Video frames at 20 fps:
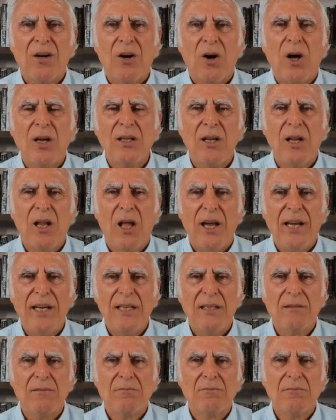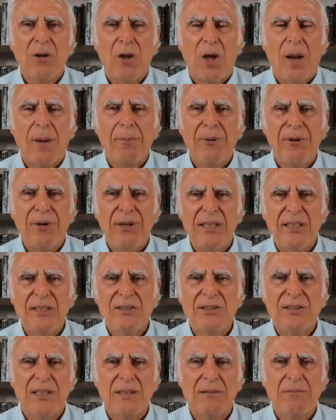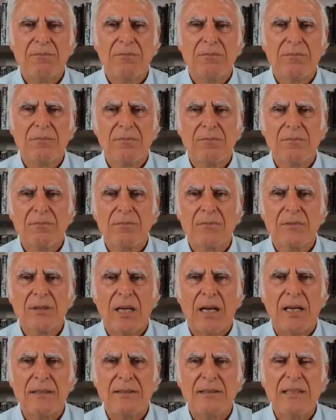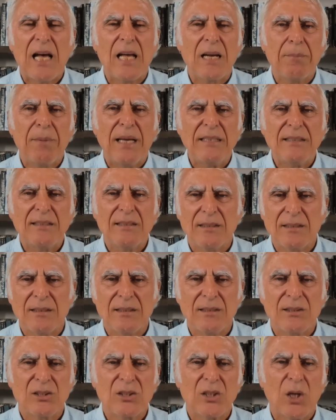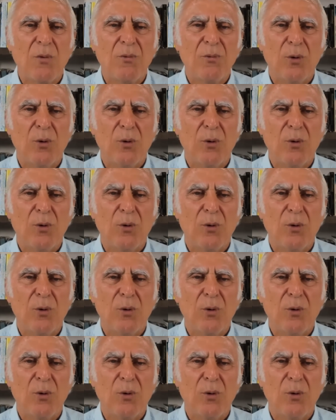online libraries and databases and so